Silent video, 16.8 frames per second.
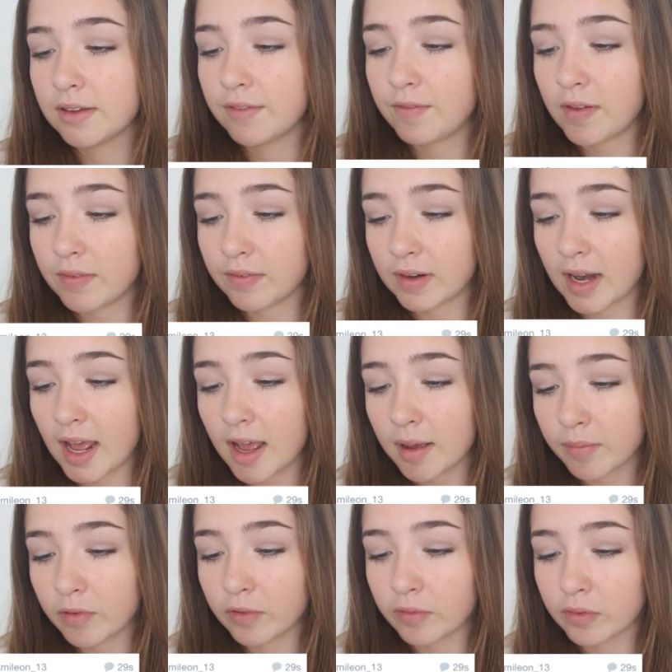Favorite
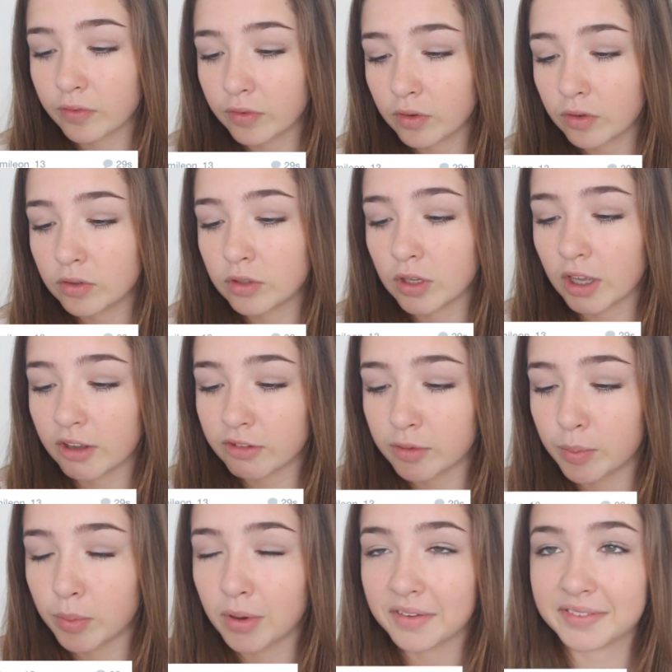app, favorite food, do you have
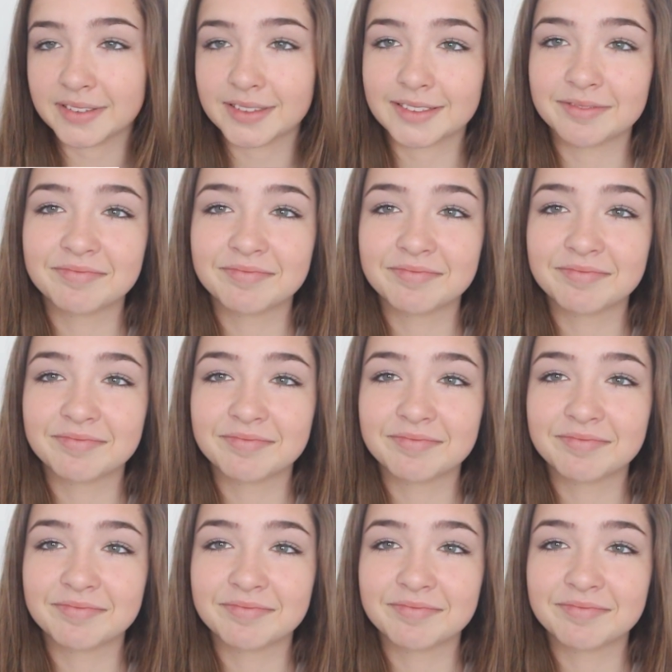a boyfriend?